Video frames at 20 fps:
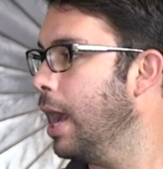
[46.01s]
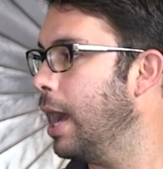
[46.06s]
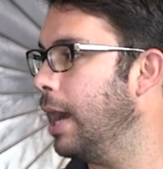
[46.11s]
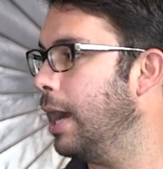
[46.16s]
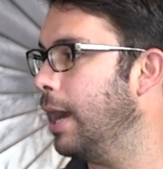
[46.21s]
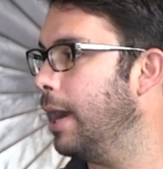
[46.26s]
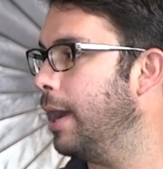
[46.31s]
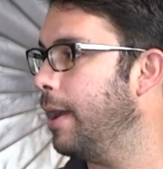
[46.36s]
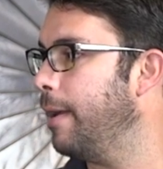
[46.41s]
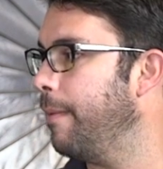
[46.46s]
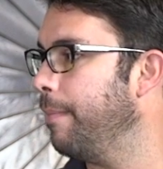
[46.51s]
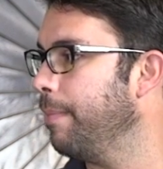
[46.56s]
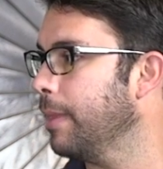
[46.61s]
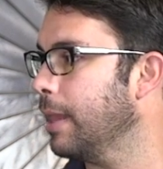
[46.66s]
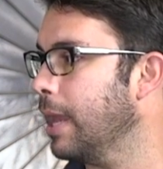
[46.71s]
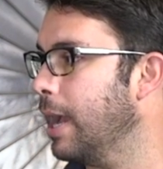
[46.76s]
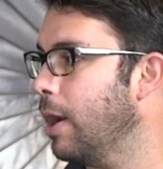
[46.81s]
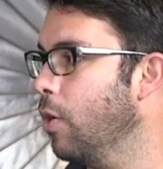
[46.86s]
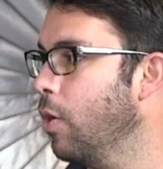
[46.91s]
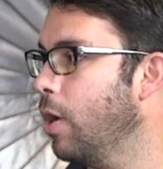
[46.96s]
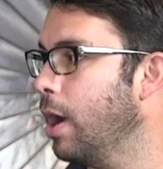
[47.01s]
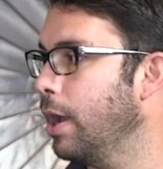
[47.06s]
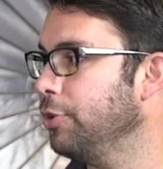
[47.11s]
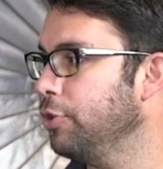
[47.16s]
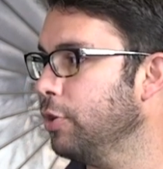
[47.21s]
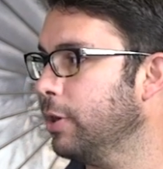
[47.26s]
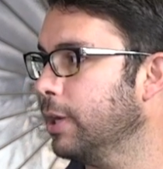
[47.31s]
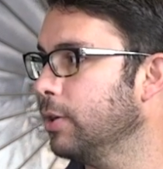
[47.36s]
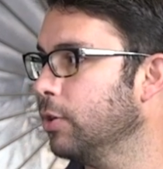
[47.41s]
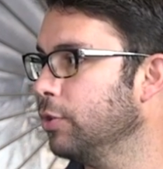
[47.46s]
And
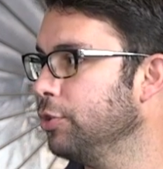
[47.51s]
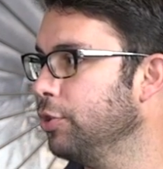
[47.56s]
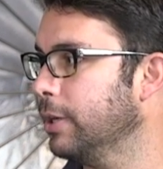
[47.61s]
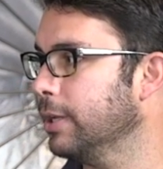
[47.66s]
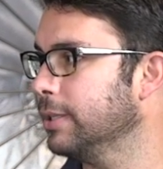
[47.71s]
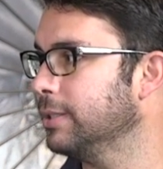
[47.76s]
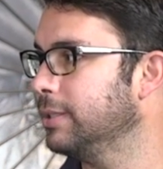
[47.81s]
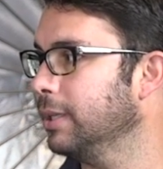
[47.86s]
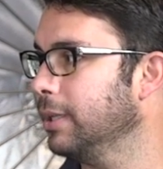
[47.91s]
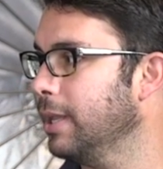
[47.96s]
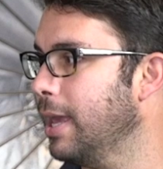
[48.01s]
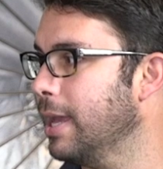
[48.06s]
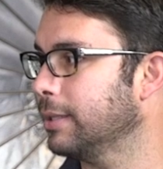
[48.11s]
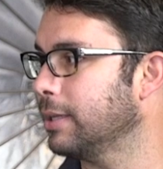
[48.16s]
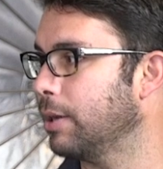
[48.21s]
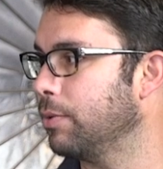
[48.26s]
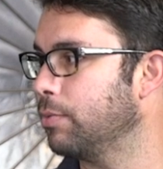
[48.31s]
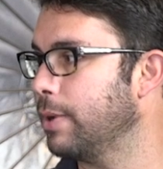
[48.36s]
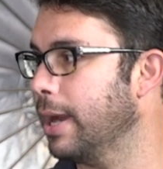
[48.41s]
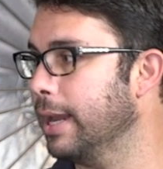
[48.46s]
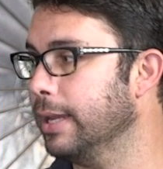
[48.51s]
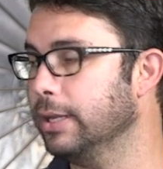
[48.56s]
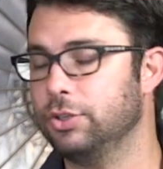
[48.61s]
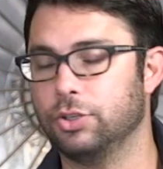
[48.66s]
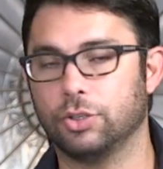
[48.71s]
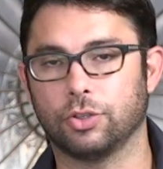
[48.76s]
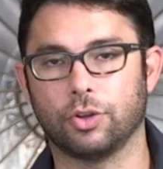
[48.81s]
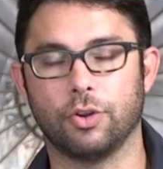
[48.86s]
you can select a range,